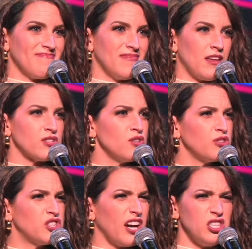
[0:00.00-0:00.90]
There's no
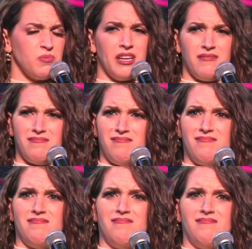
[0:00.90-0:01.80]
judgment.
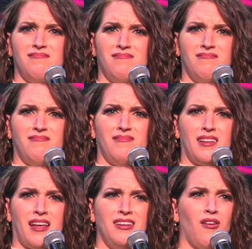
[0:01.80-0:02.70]

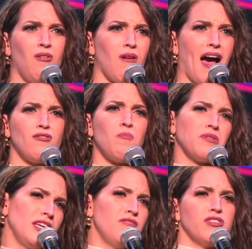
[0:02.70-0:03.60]
You know, I don't
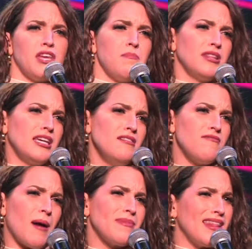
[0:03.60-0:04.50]
believe what they believe.
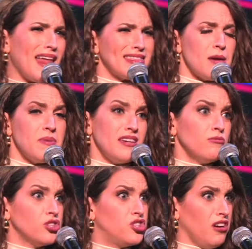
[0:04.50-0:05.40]
I'm not like them, but they
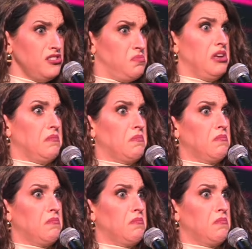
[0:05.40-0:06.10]
don't judge me.